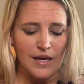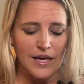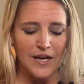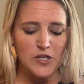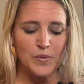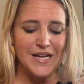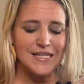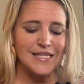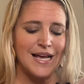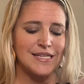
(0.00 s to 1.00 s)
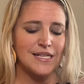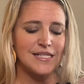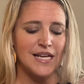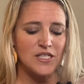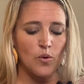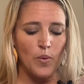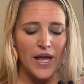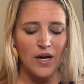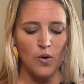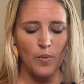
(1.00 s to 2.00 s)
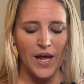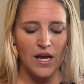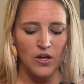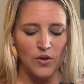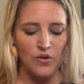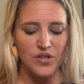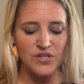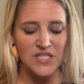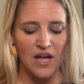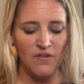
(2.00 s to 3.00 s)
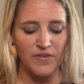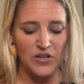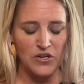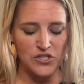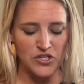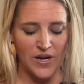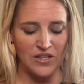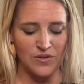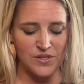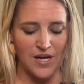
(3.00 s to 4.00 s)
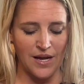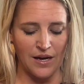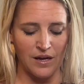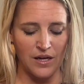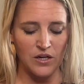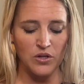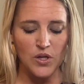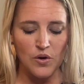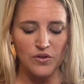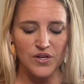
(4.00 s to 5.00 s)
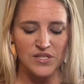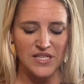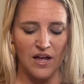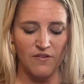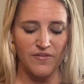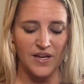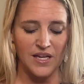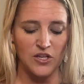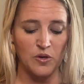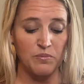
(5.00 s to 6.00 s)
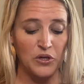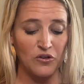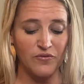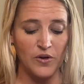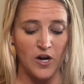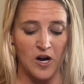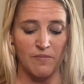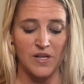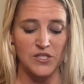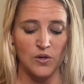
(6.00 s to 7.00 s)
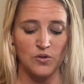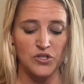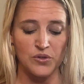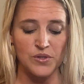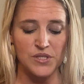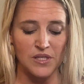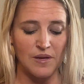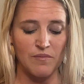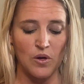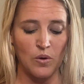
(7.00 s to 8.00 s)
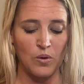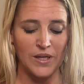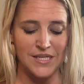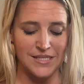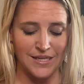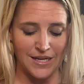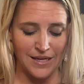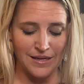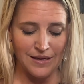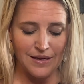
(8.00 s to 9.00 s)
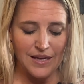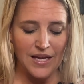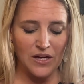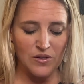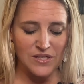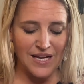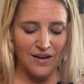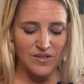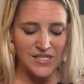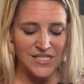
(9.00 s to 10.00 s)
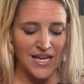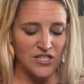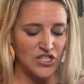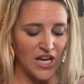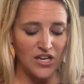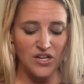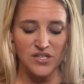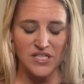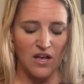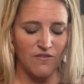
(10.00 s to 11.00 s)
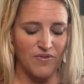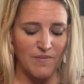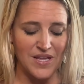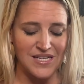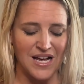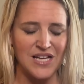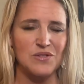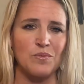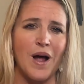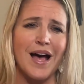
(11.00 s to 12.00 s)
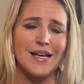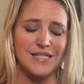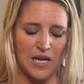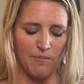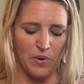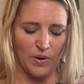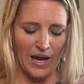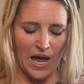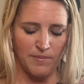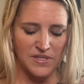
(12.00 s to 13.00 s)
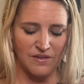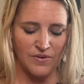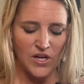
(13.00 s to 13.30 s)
Here's what it says. It says, awake, awake, clothe yourself in your strength, O Zion. Clothe yourself in your beautiful garments, O Jerusalem, the holy city. It goes down to say, shake yourself from the dust, rise up, O captive